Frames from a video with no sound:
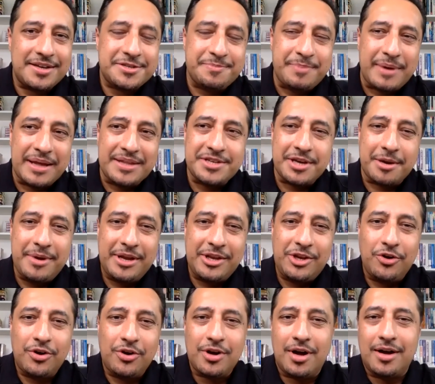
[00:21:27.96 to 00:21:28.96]
Spencer. I mean,
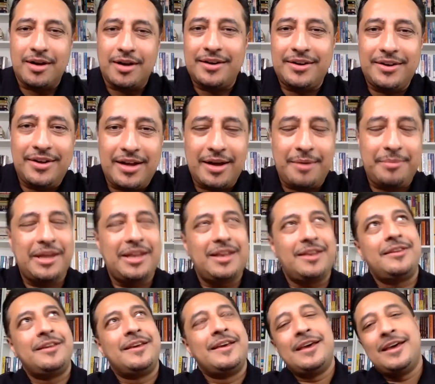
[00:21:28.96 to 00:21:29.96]
you can't. I
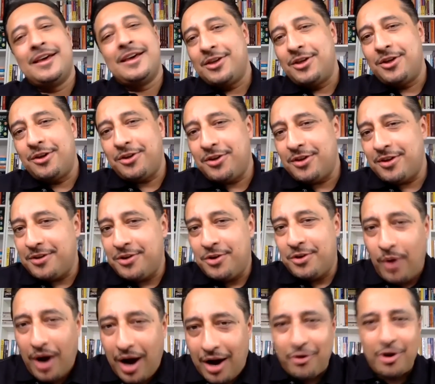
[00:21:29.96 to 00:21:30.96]
mean,
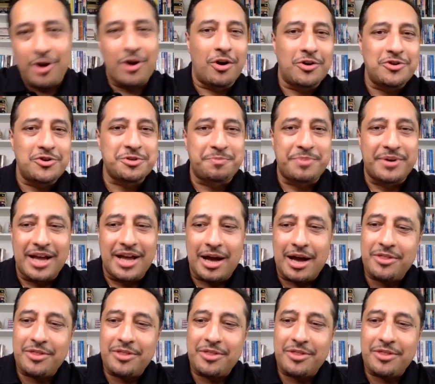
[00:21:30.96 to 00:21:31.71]
you are an entrepreneur.